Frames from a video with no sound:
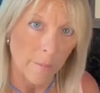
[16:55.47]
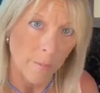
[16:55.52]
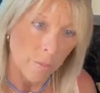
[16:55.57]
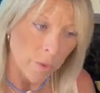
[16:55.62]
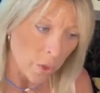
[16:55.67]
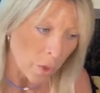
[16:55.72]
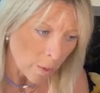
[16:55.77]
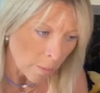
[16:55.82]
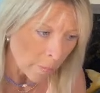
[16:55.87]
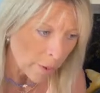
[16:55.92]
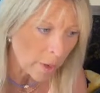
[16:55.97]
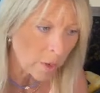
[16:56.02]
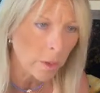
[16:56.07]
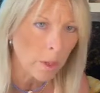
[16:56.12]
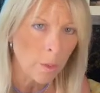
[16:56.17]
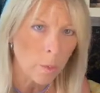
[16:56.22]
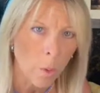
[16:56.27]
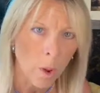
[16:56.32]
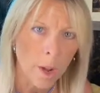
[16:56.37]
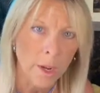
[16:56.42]
You can
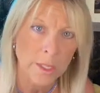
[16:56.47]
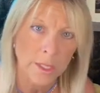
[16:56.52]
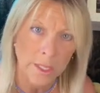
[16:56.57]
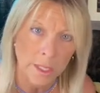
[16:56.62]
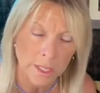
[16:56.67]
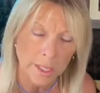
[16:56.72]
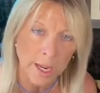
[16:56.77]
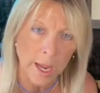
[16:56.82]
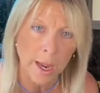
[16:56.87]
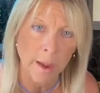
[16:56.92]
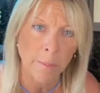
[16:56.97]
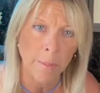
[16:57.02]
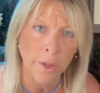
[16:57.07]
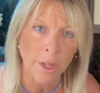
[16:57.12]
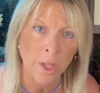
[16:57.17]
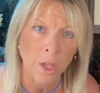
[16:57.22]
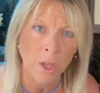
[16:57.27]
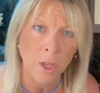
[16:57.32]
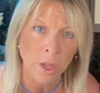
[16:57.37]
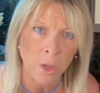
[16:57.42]
barely walk today, but
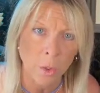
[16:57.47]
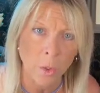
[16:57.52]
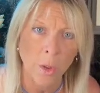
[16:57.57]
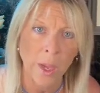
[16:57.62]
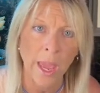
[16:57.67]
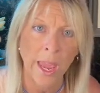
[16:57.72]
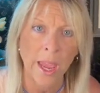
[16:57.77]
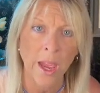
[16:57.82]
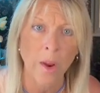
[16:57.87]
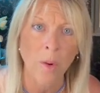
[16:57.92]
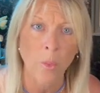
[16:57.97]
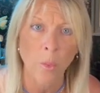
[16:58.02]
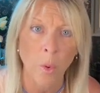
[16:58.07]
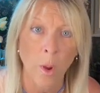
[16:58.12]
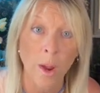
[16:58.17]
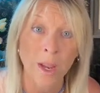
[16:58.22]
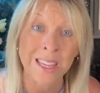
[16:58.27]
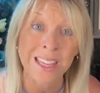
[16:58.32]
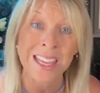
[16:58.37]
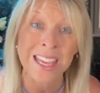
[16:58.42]
you can't
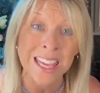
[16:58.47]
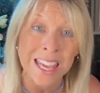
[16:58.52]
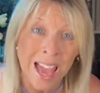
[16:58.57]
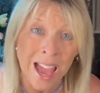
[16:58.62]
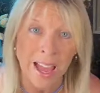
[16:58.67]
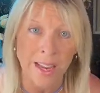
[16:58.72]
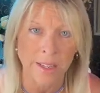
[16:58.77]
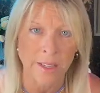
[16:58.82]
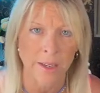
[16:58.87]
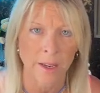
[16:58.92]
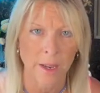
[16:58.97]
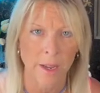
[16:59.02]
run yet.